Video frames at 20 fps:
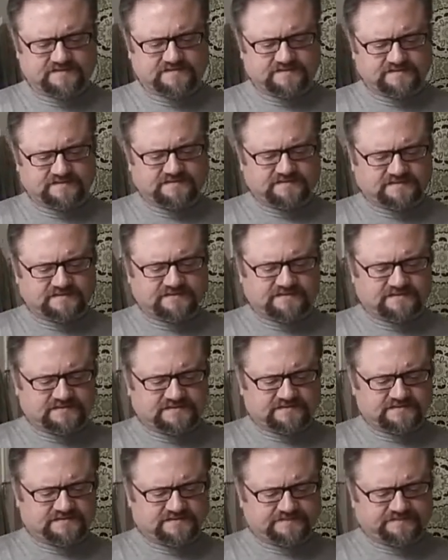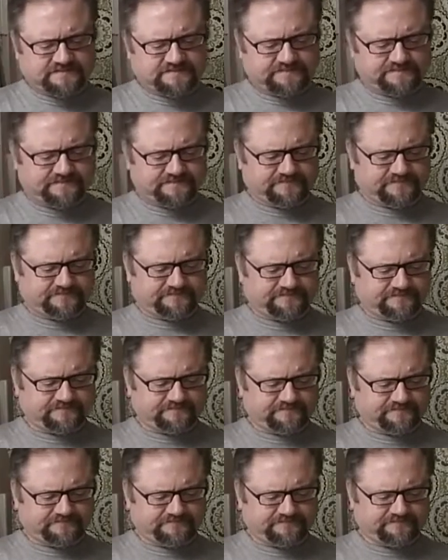
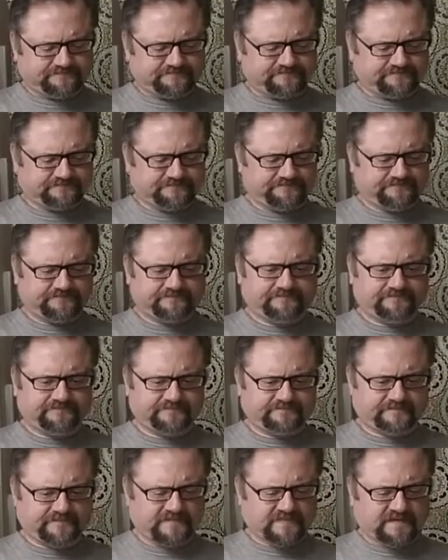[no speech]